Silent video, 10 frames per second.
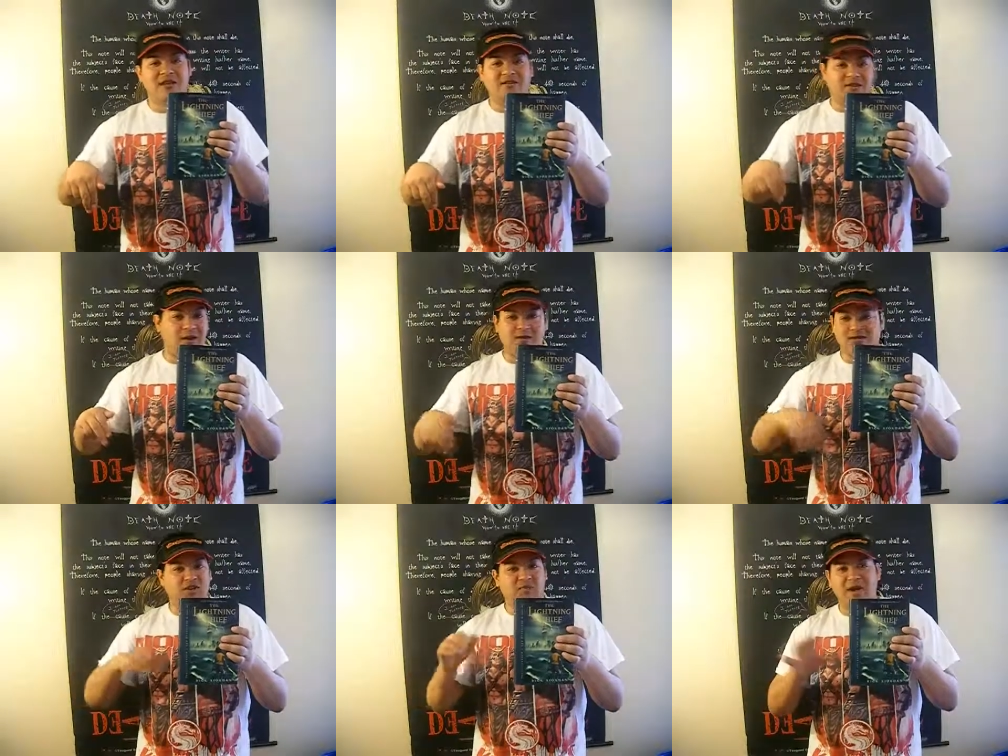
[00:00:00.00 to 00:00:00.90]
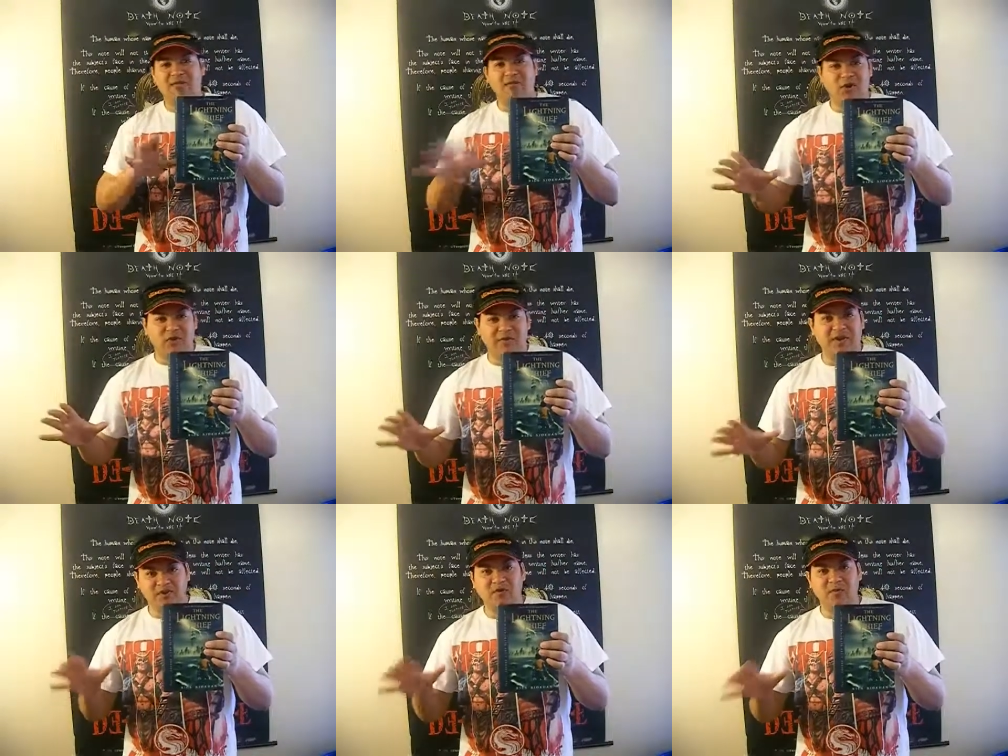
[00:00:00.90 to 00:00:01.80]
that talks just about the book,
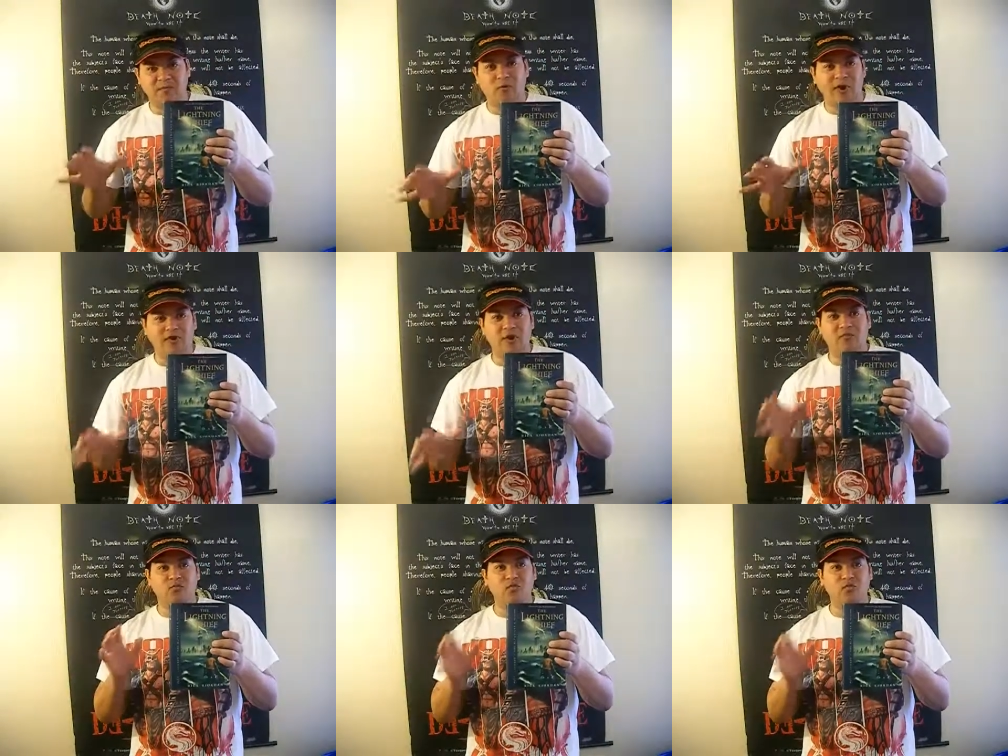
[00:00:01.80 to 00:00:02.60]
because this was before I saw the